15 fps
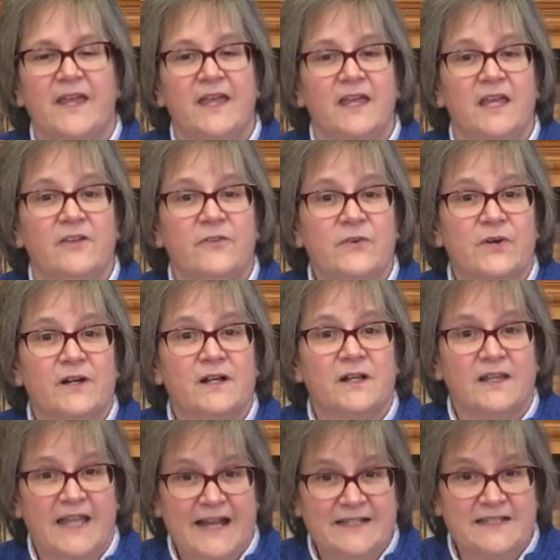If you are
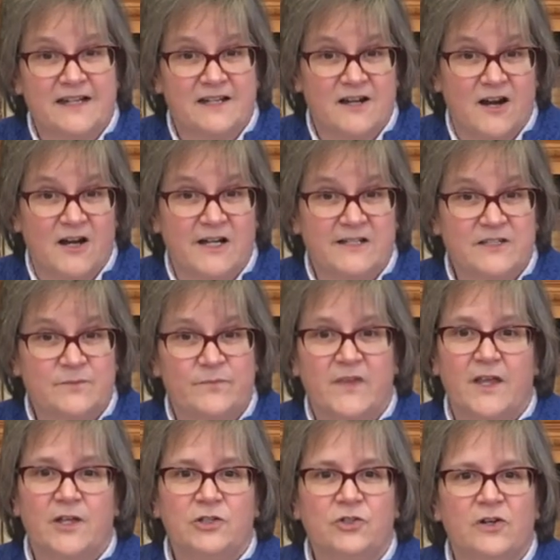collecting cards,
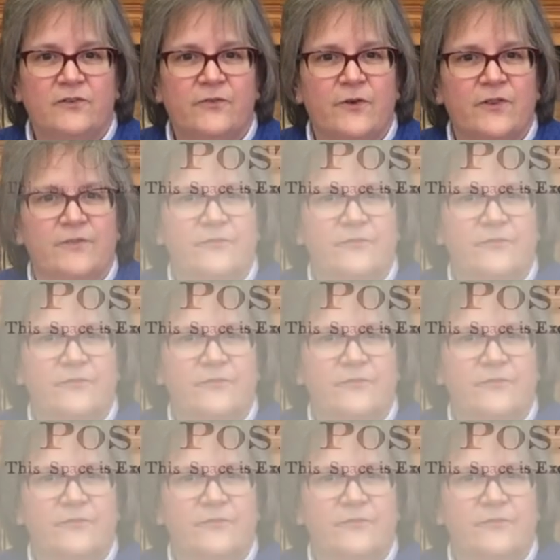look for the